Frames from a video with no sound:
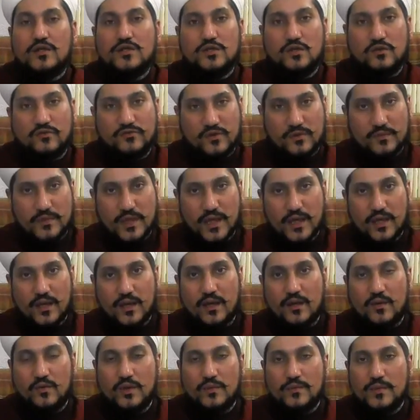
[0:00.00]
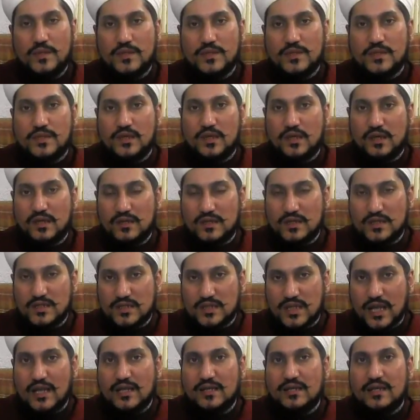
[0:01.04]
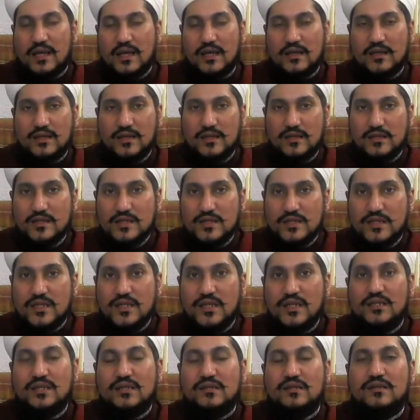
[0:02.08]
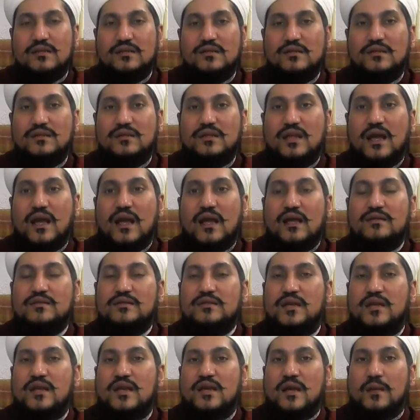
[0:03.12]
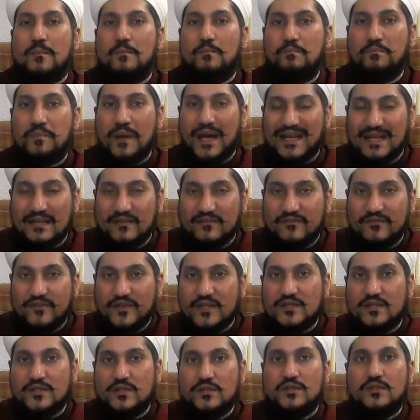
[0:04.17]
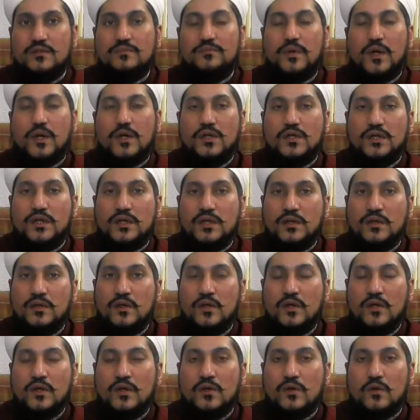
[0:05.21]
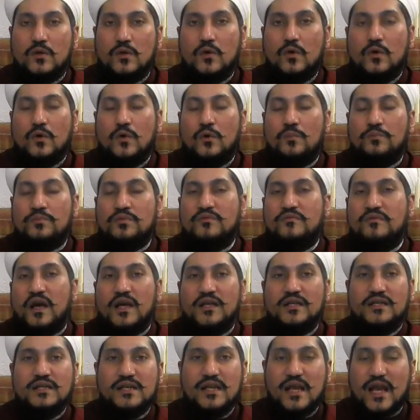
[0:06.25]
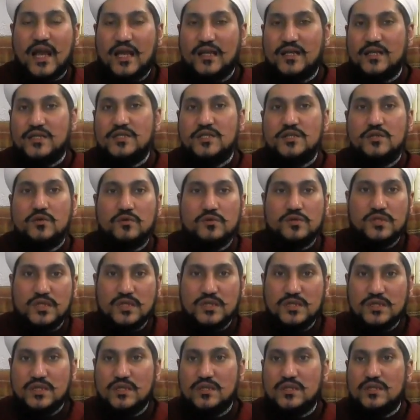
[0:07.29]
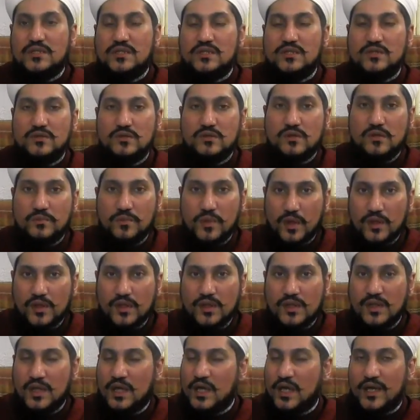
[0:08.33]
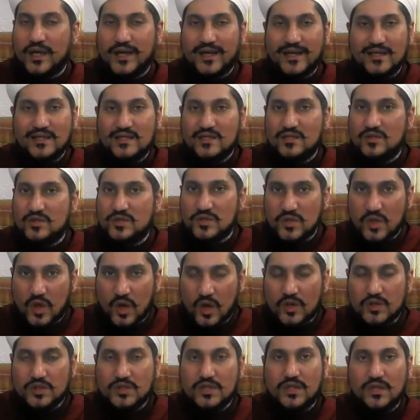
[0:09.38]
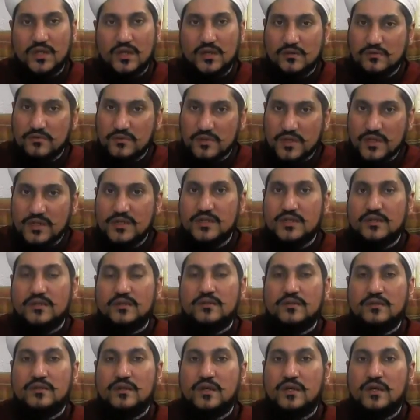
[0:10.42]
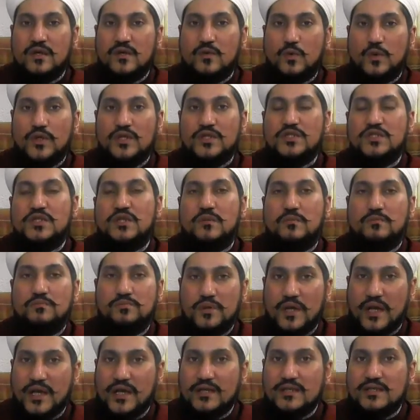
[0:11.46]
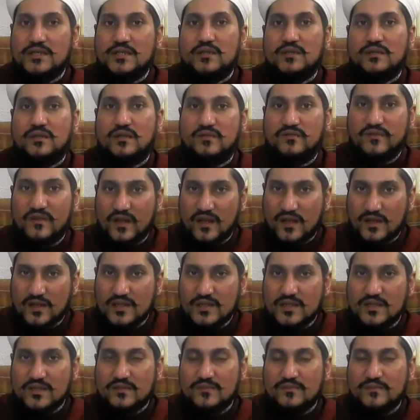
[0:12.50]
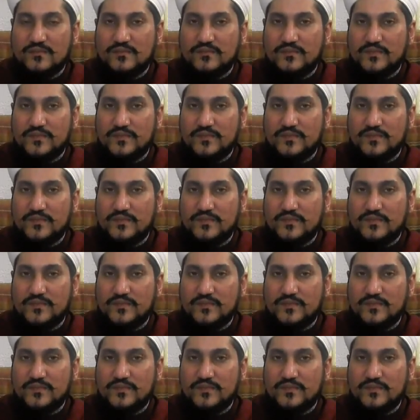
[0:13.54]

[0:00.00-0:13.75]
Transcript: So from here, we must understand and concede that benefit to the body or providing energy or sustenance to the body is not a reason which breaks the fast.